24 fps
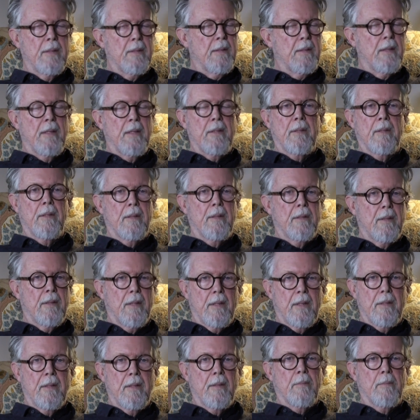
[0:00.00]
and sketching and
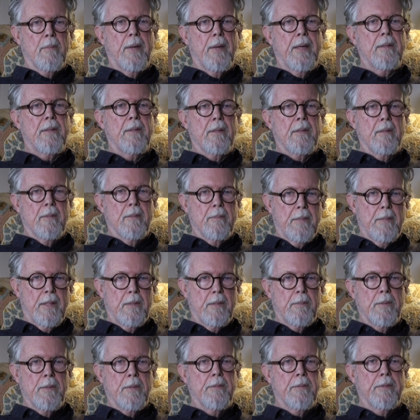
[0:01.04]
sketching. Practice makes
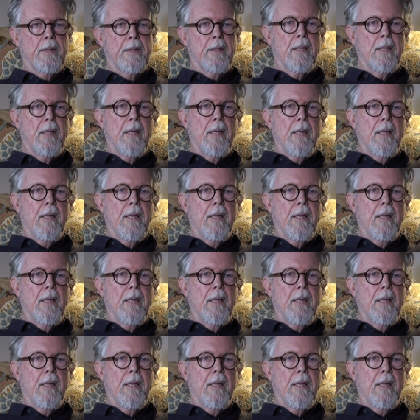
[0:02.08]
perfect.